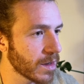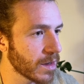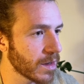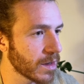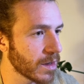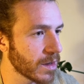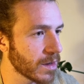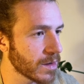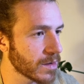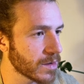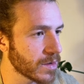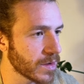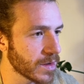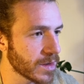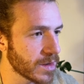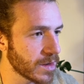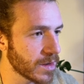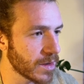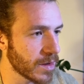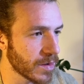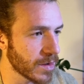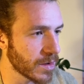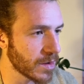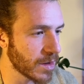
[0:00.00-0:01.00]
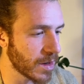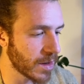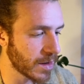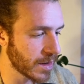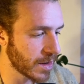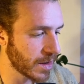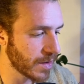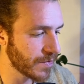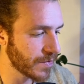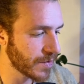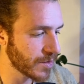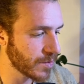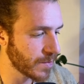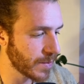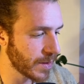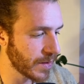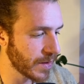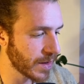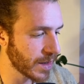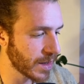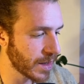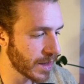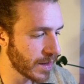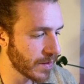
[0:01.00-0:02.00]
so it's either not an
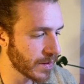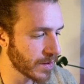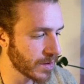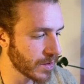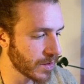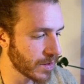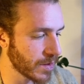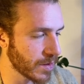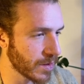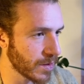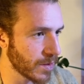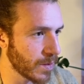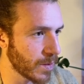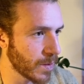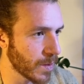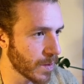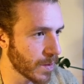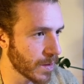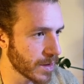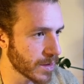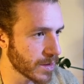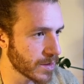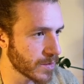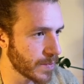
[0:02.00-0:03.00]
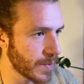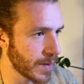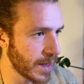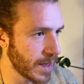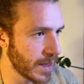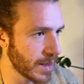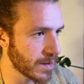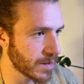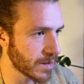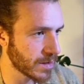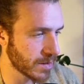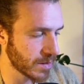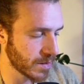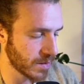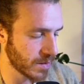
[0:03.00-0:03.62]
alphanumeric character or a space